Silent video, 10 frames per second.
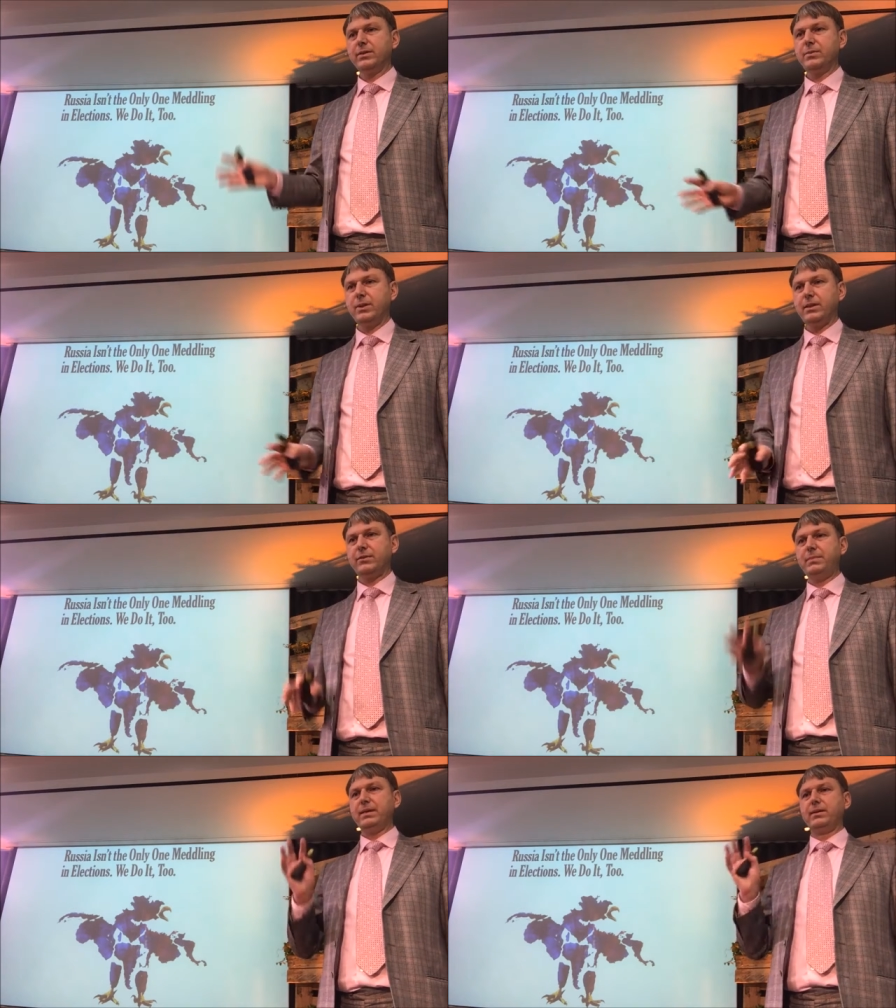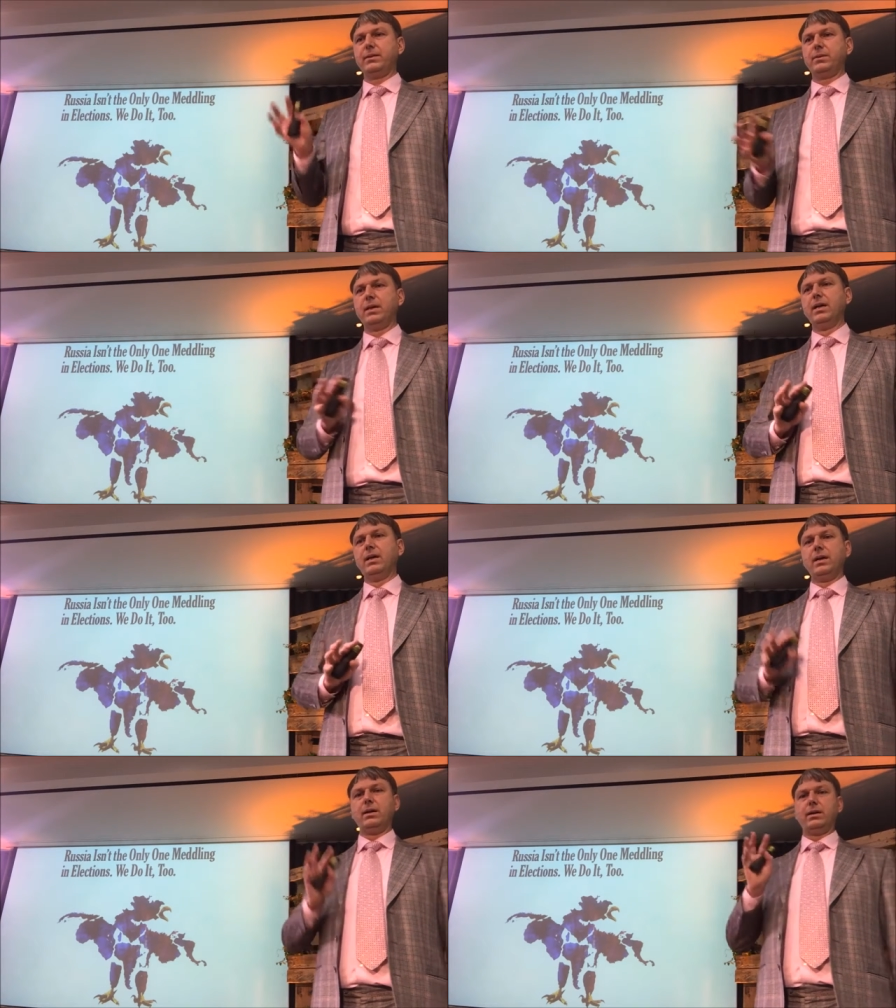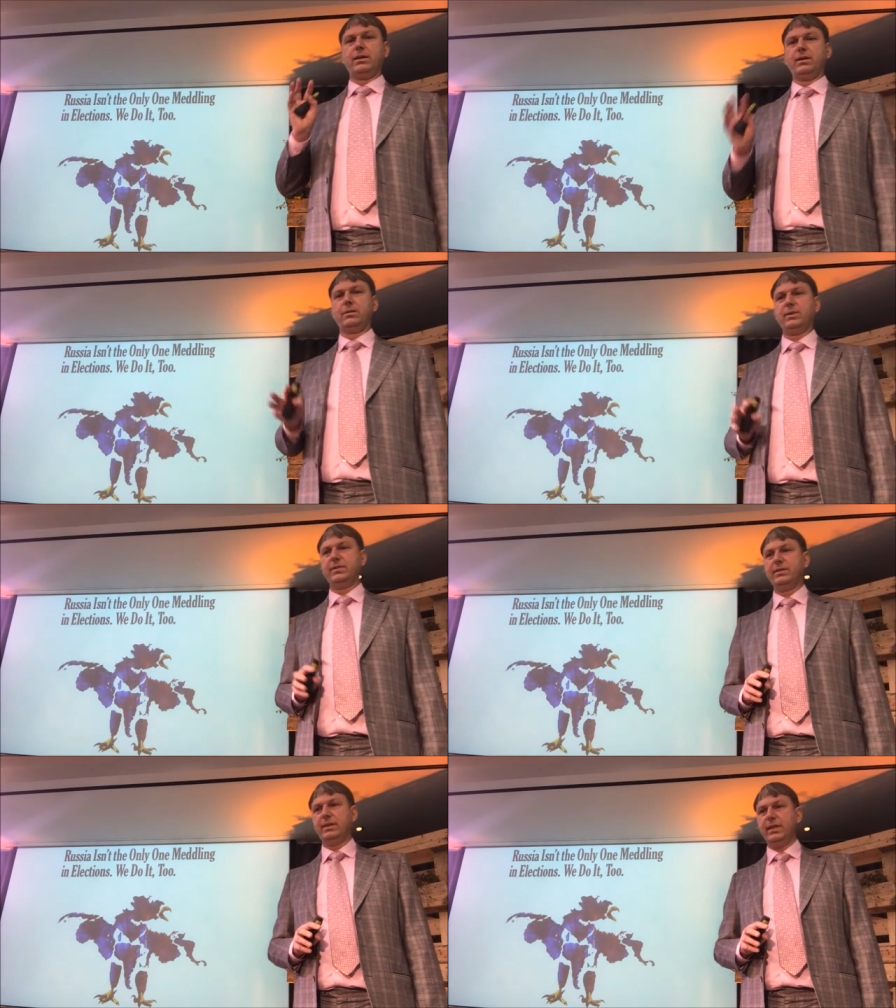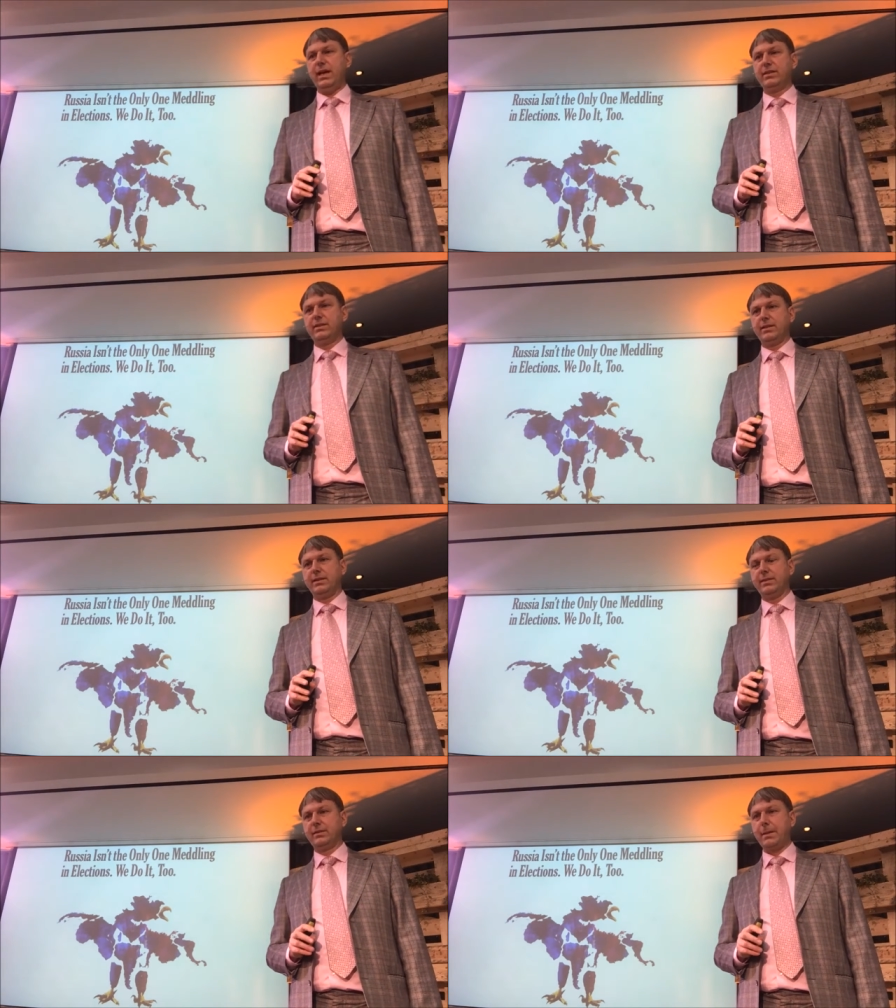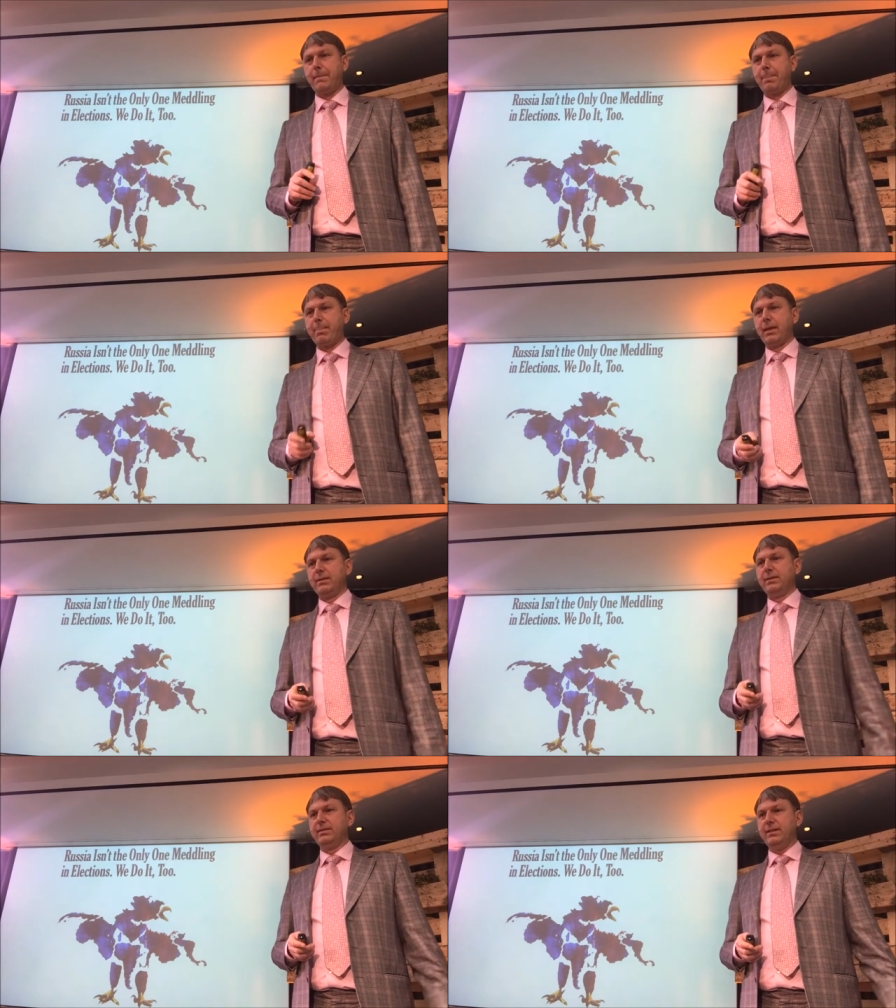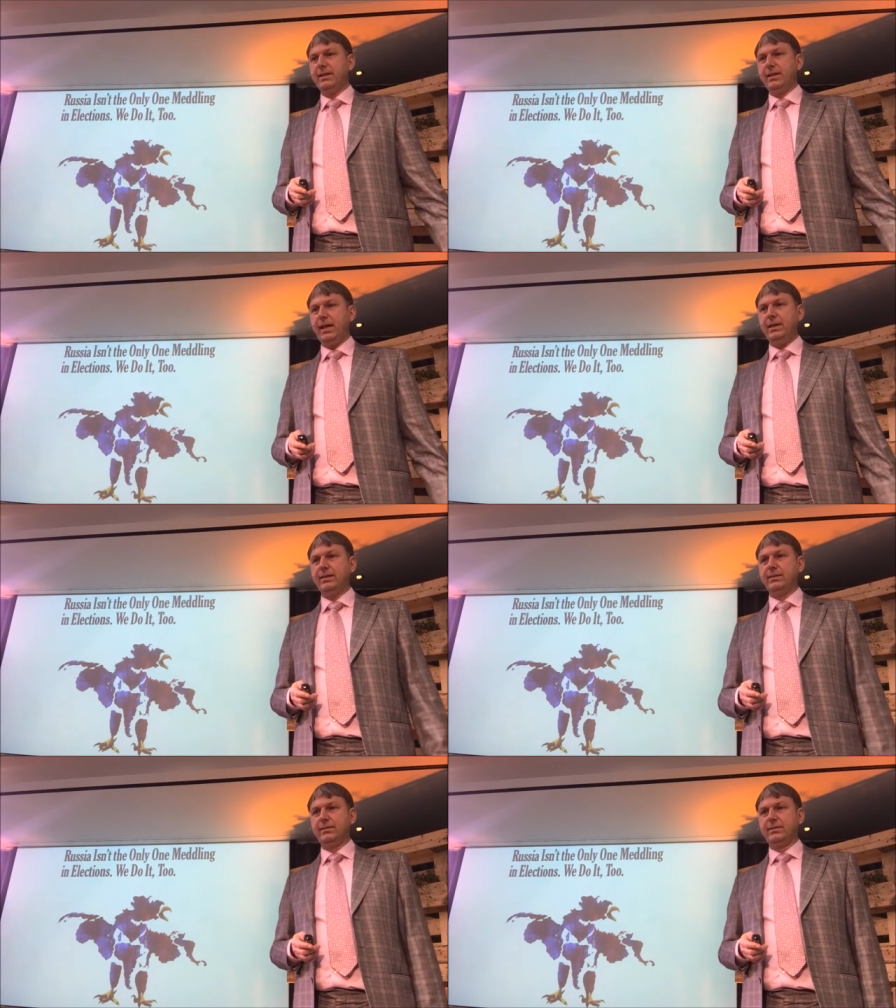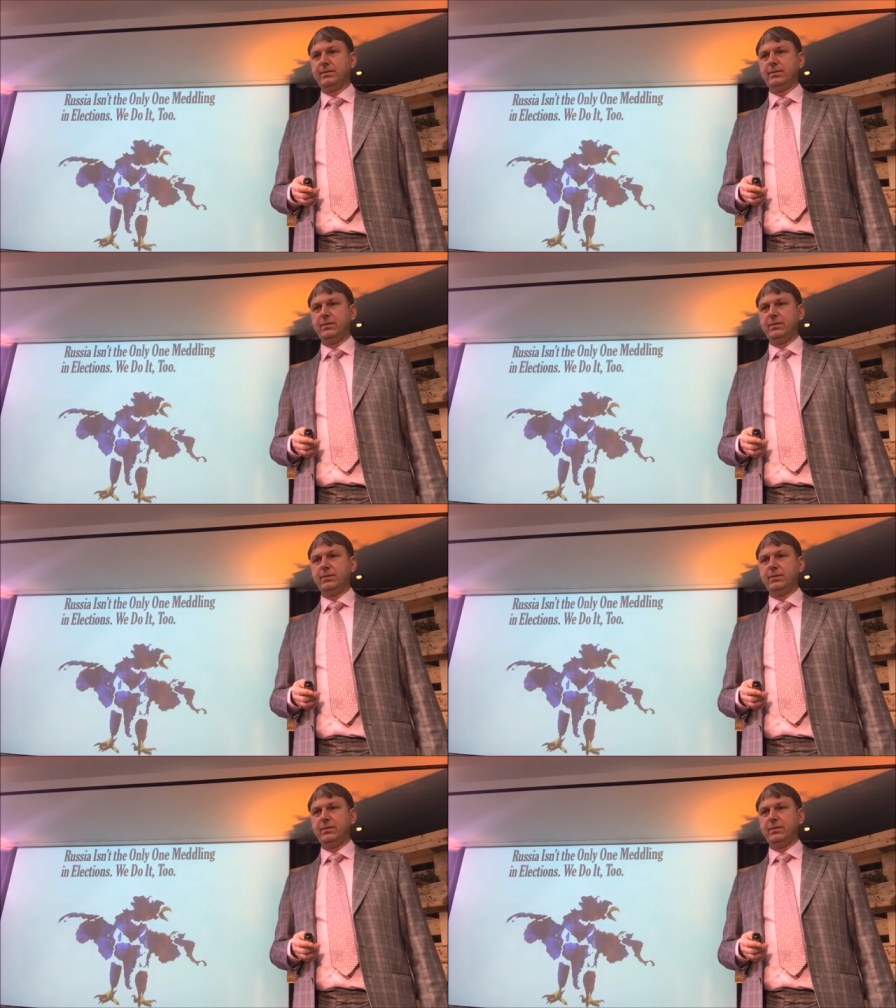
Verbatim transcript: only ones meddling with elections. The CIA is